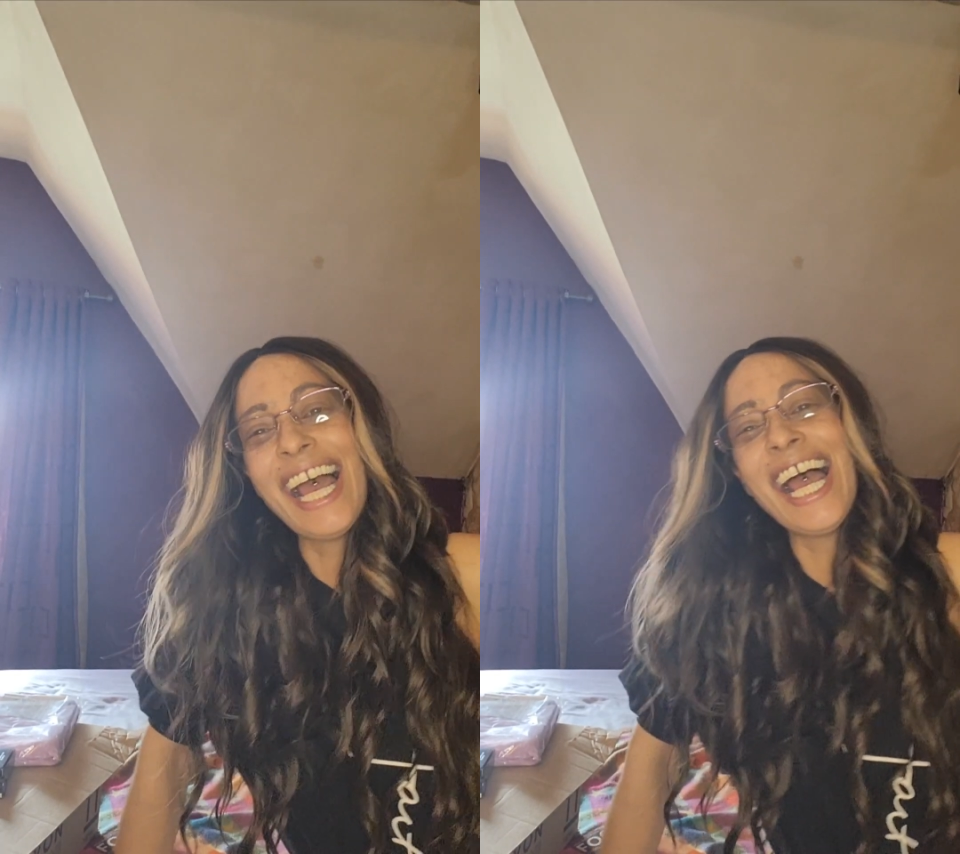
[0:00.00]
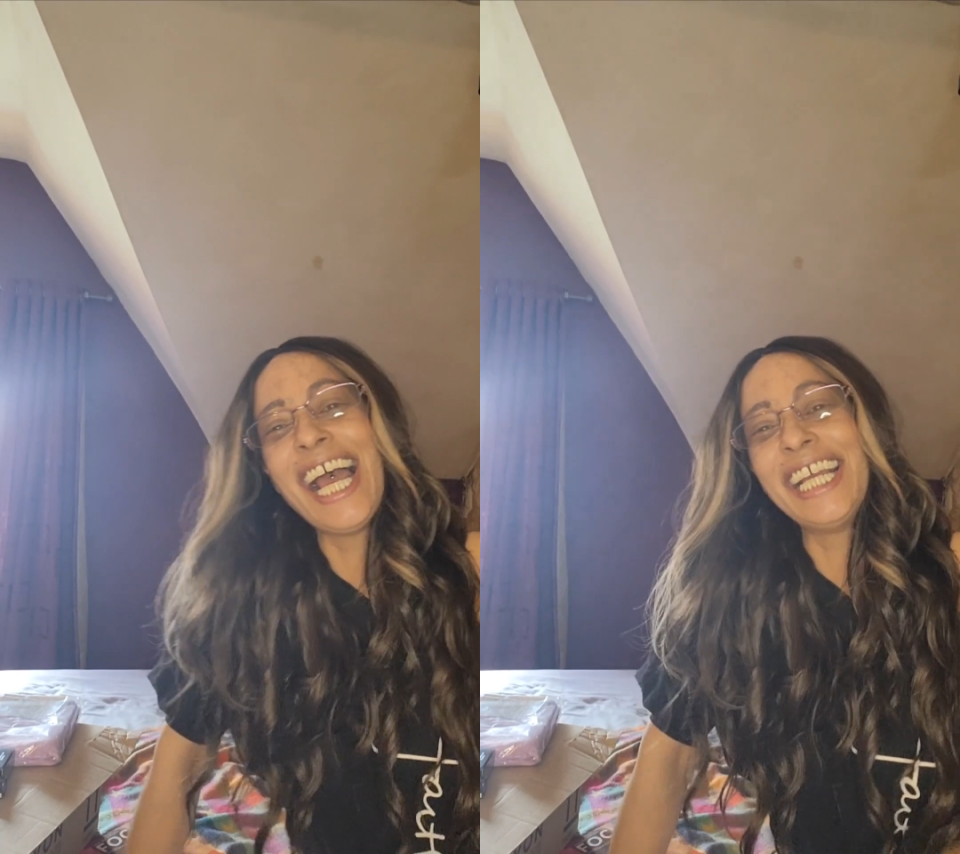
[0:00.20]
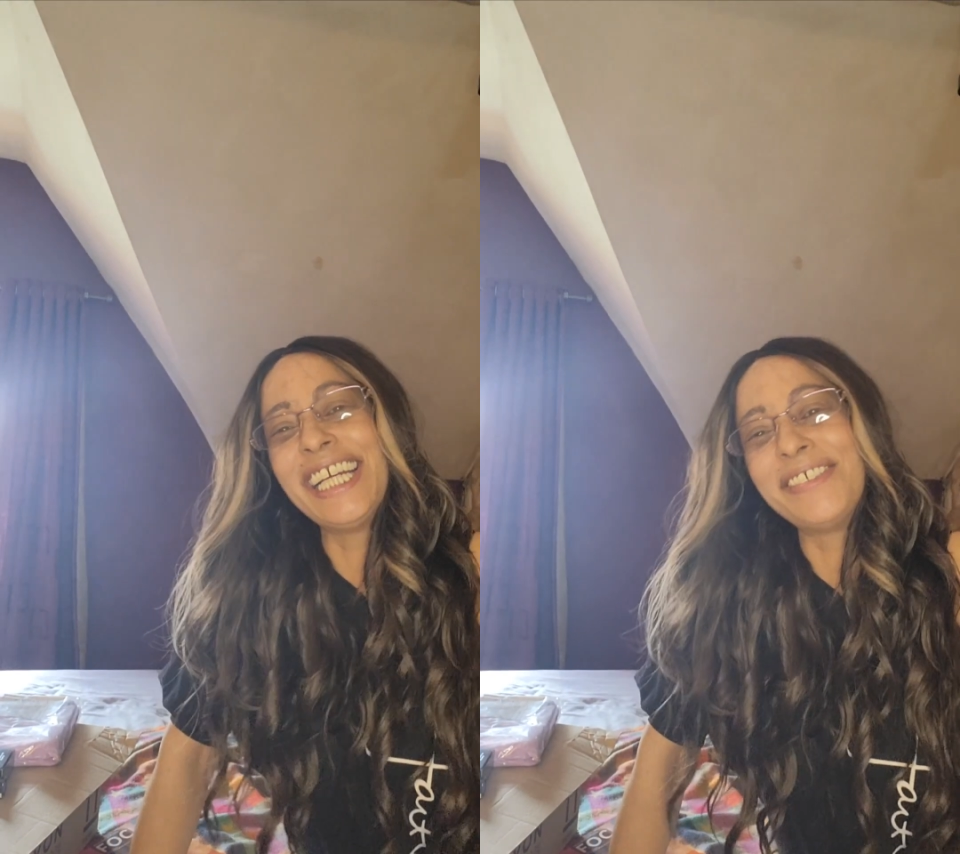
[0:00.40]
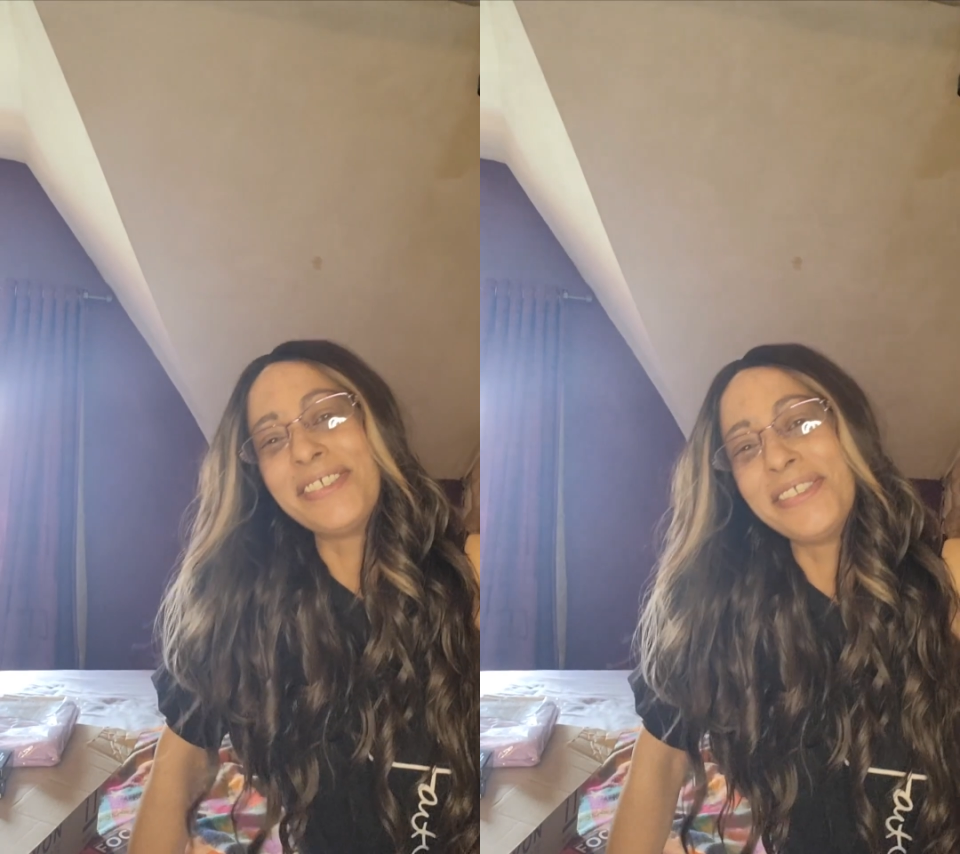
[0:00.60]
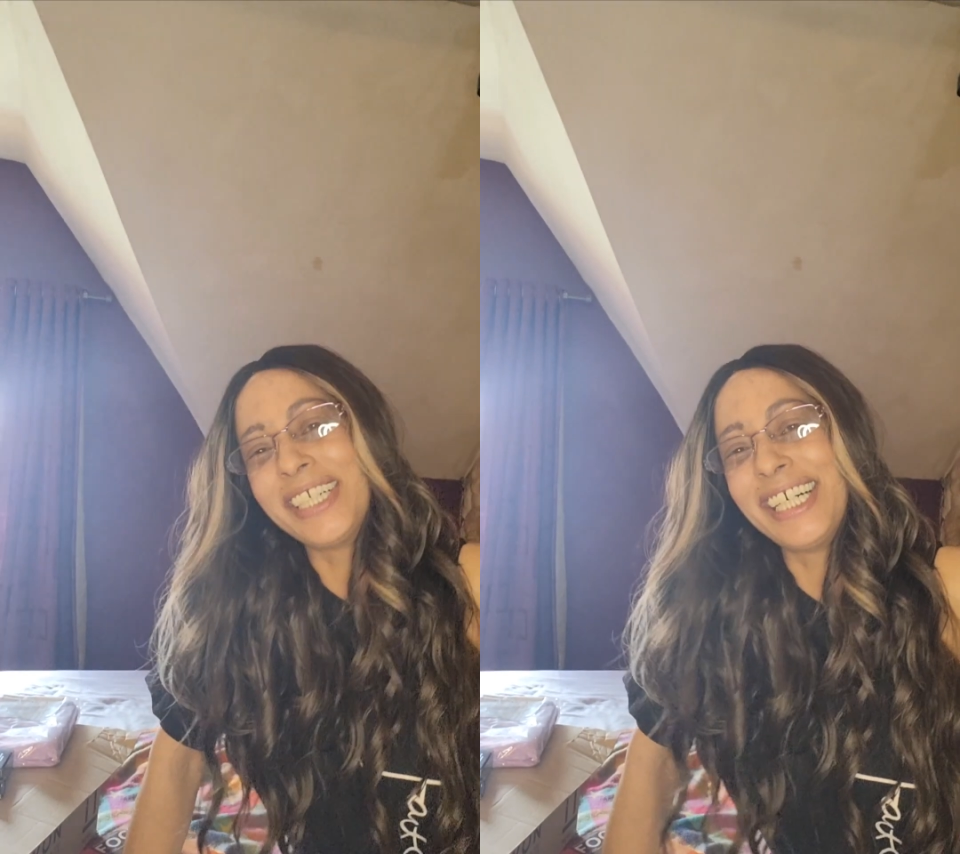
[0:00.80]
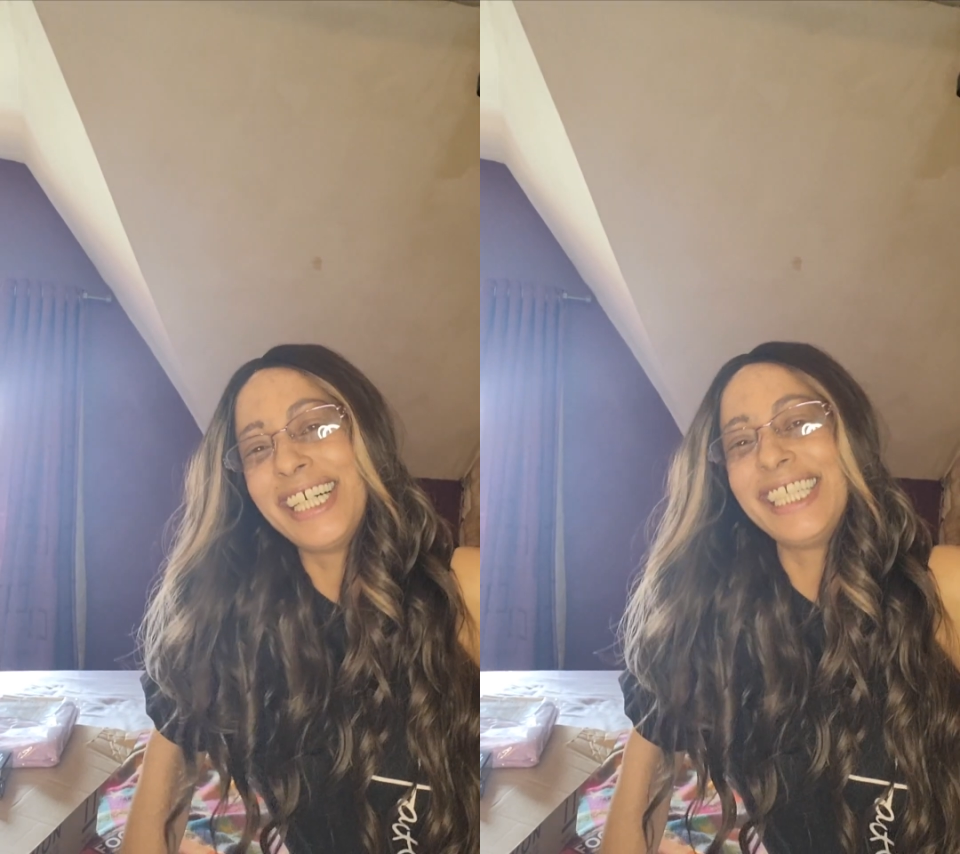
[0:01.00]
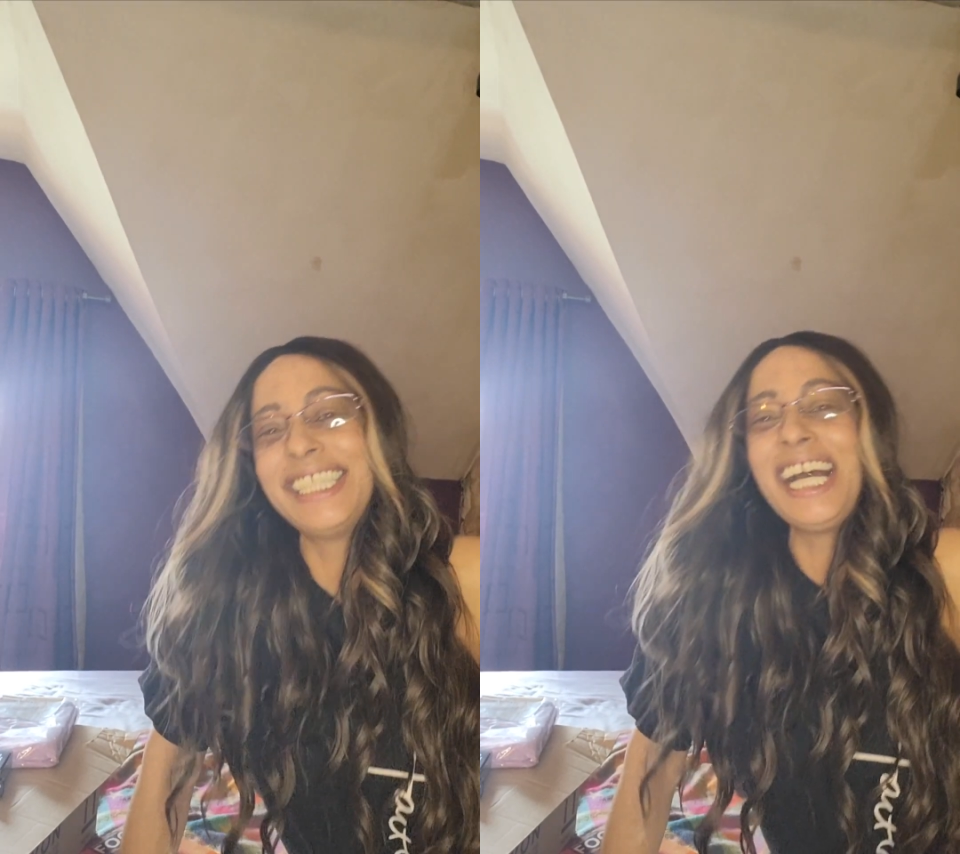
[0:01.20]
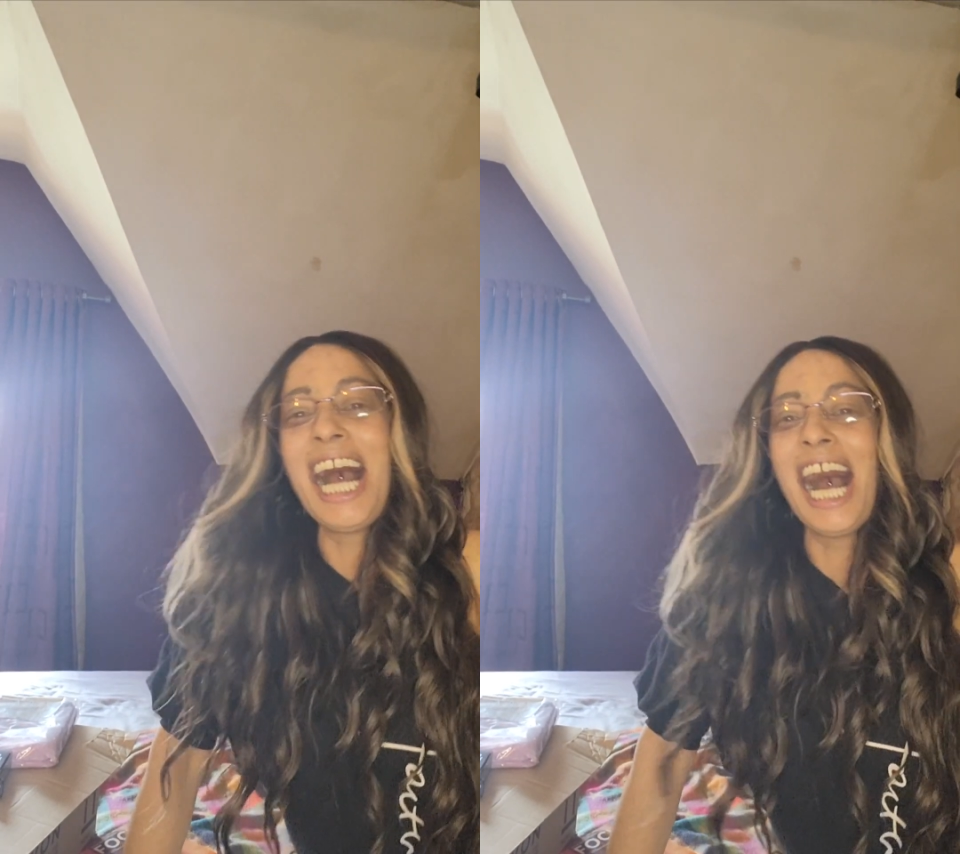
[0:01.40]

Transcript: Hey everyone,